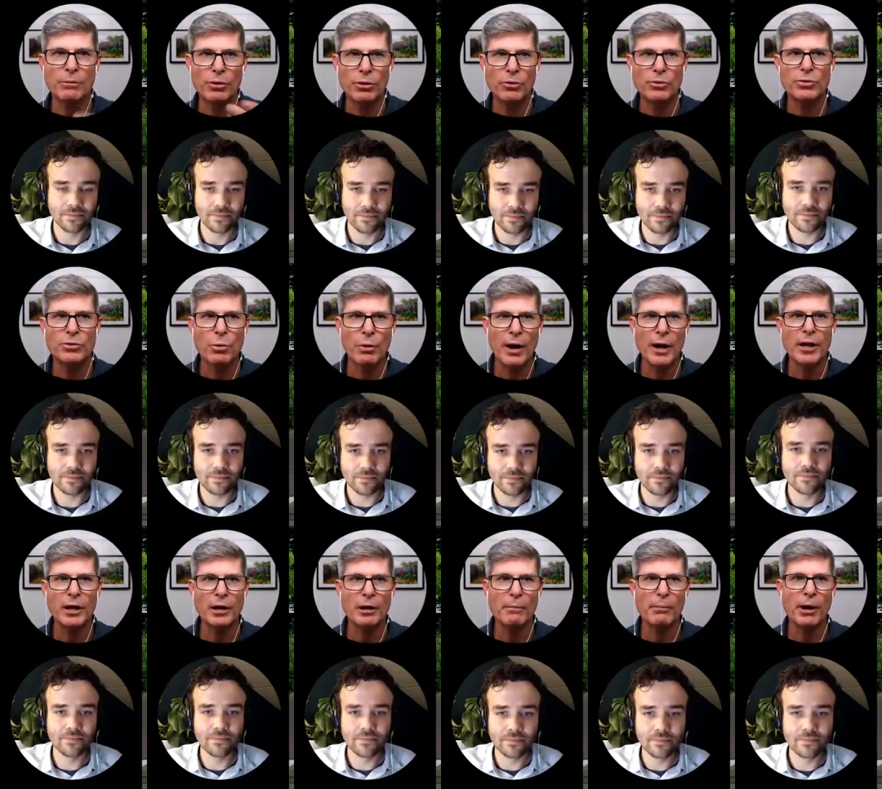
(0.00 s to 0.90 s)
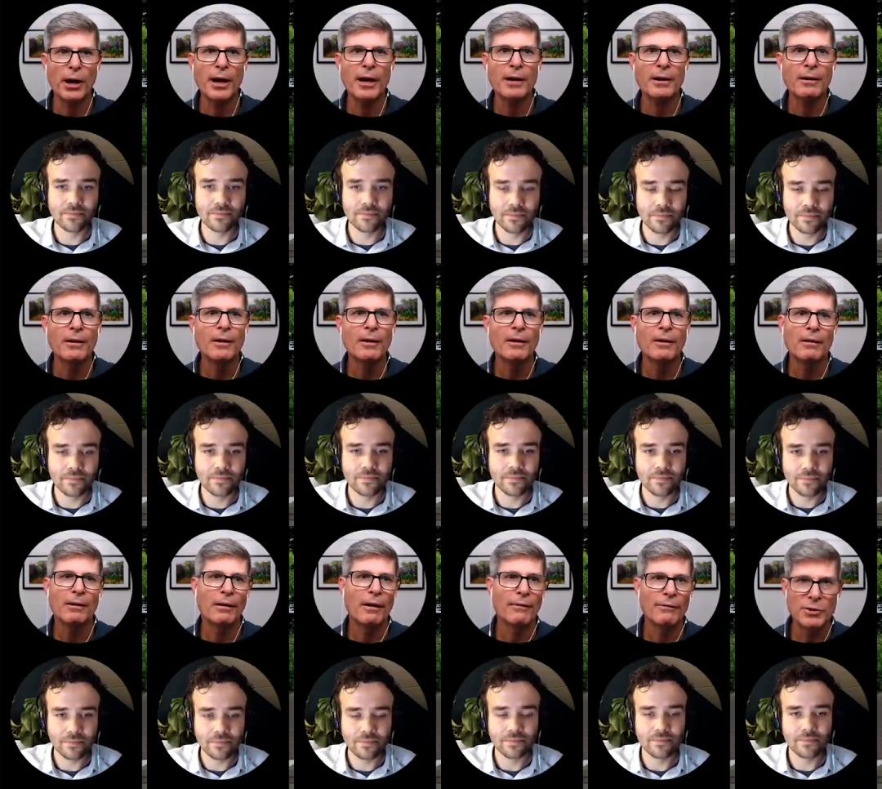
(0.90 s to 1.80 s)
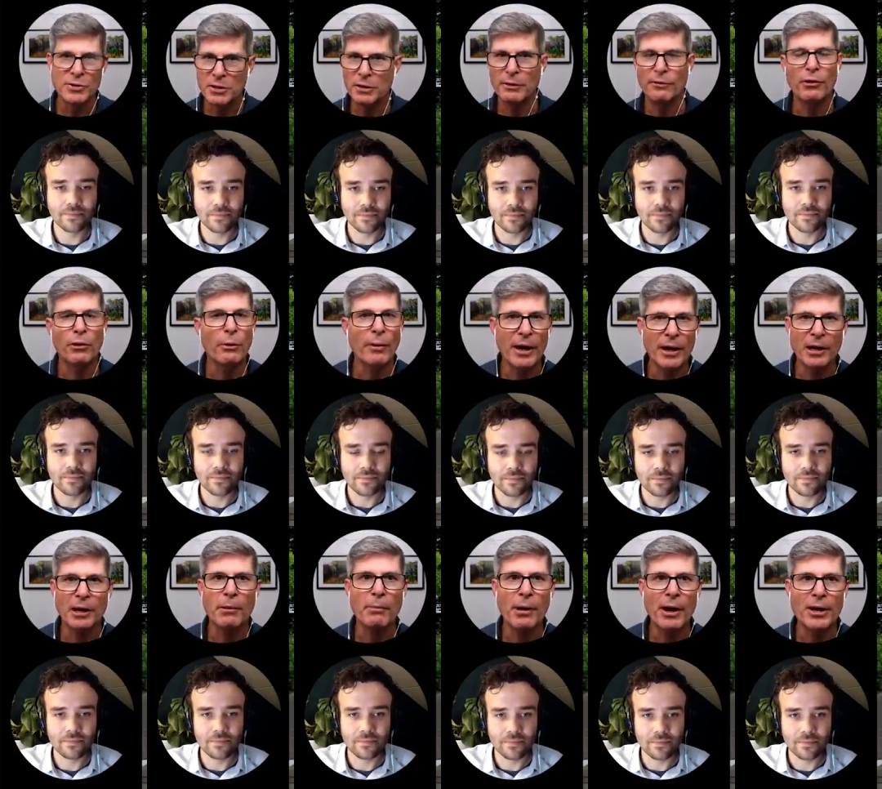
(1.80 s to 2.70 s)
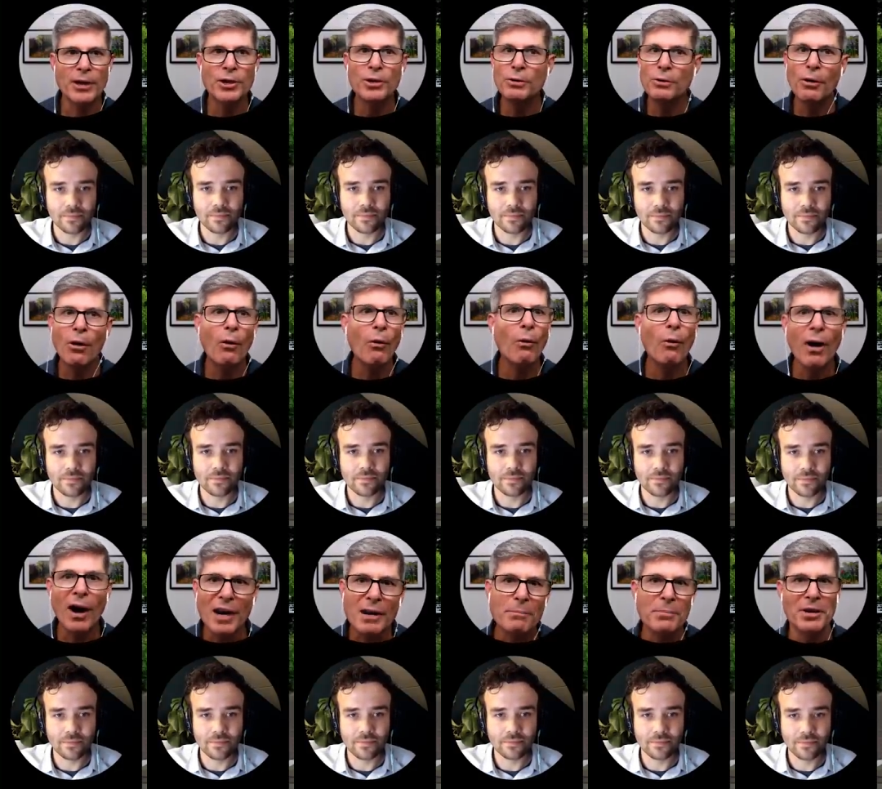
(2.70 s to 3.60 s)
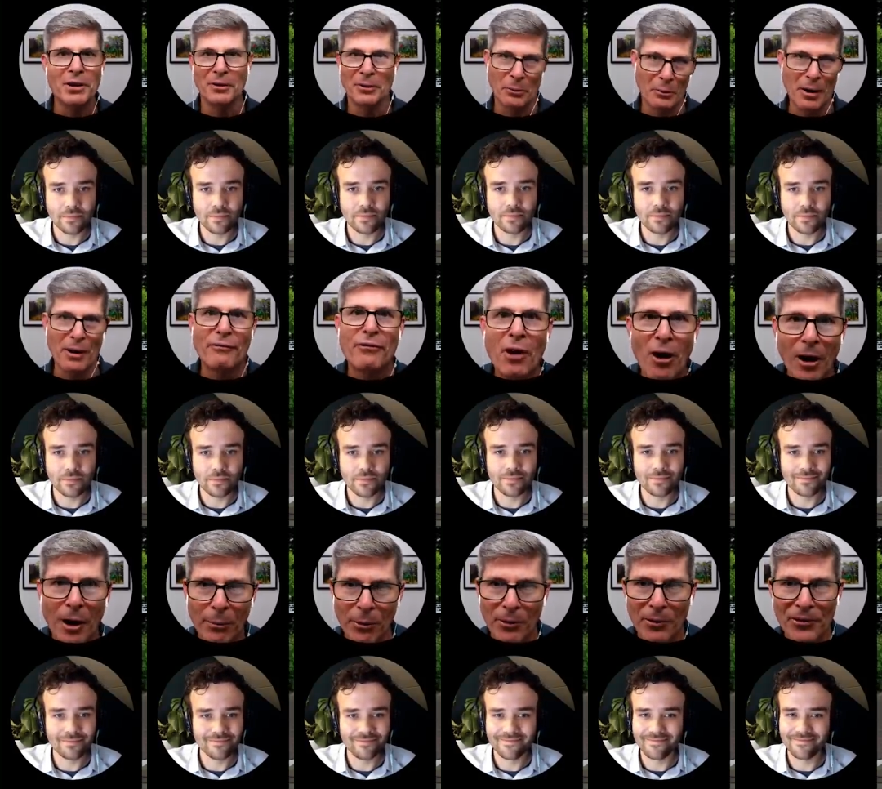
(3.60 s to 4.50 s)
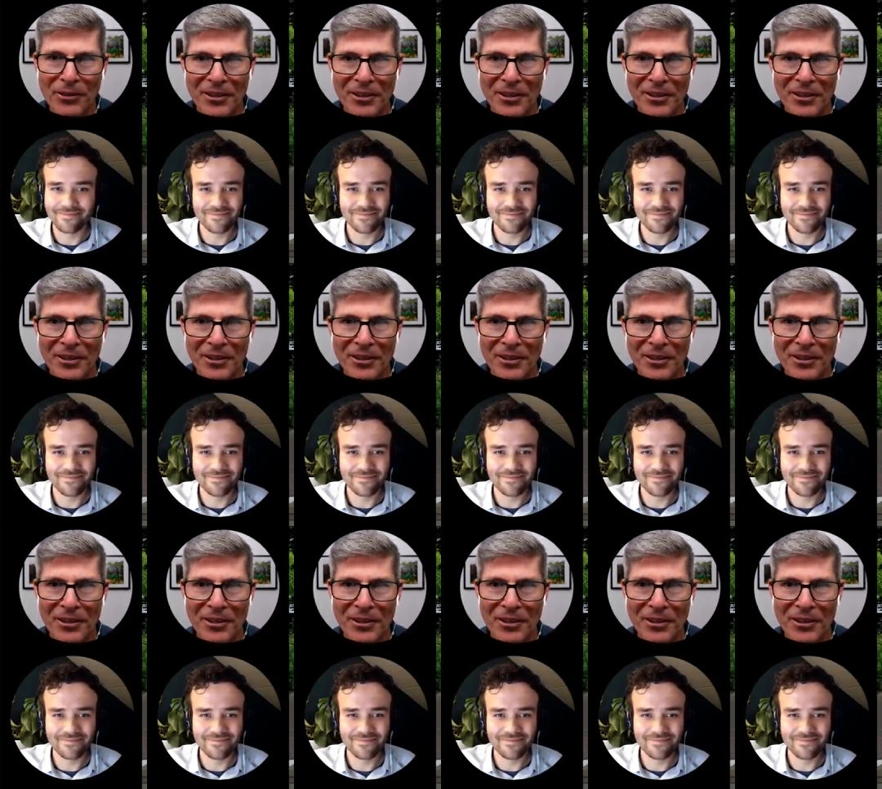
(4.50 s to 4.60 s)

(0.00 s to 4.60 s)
Speaker 1: who's mm. riding a bike obviously if you're riding a bike you don't want to be on rough cobbles